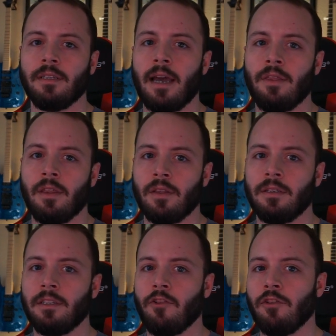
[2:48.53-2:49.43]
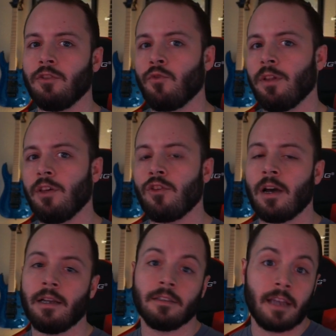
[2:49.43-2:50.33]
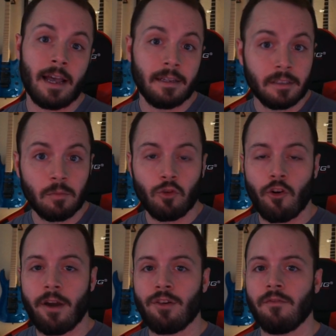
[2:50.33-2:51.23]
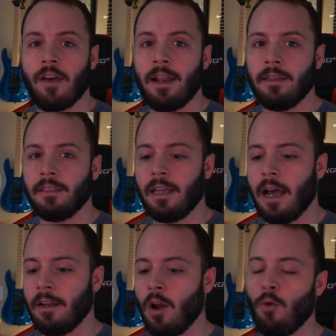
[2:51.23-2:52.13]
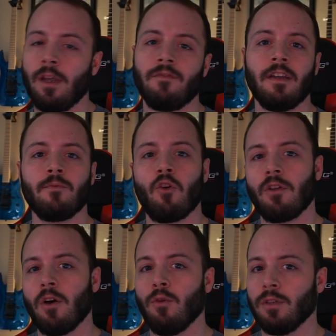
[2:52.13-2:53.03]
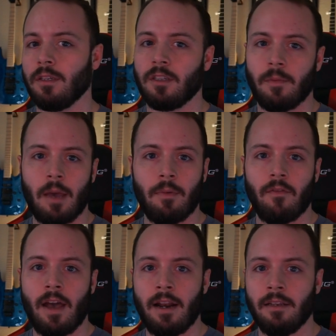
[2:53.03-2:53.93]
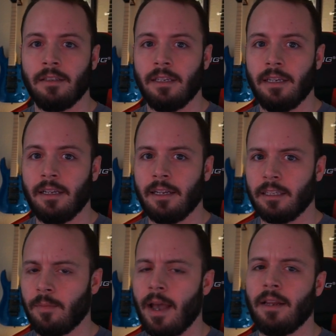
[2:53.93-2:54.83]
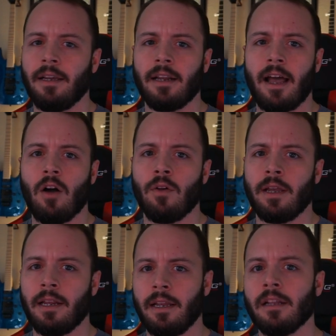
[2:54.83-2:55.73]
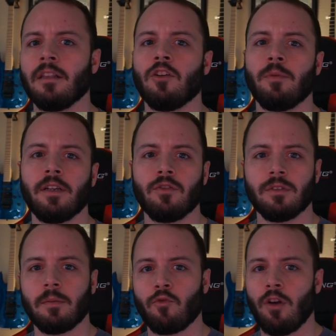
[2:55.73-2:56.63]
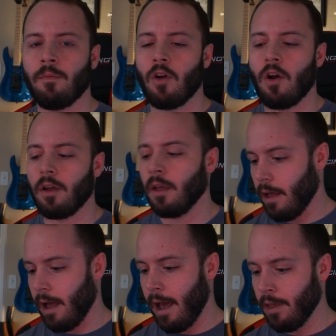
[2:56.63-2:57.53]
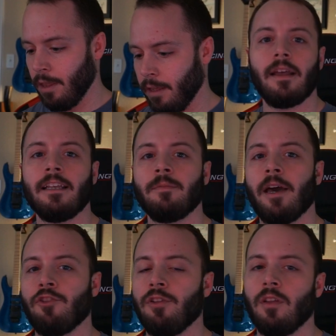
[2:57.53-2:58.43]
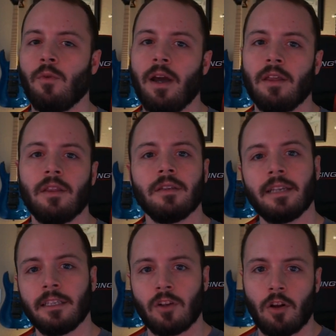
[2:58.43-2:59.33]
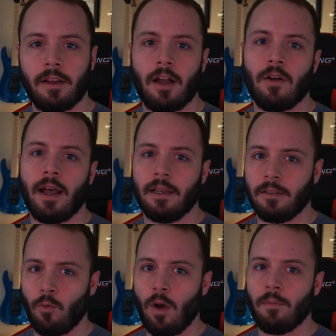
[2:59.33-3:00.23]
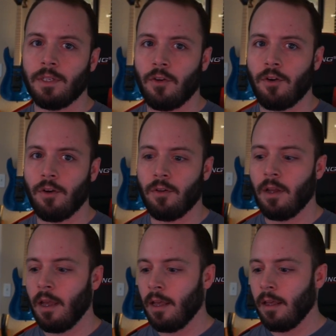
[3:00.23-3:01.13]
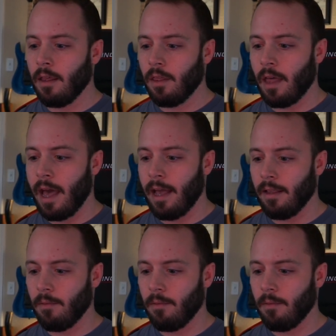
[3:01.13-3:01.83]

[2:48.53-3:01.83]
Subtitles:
I think this series really shines as the progression fantasy. I know we have dipped our toes in some epic fantasy and expanding it out and getting in a little bit into some grimdark. I think, especially the way that this had started out as a web serial, that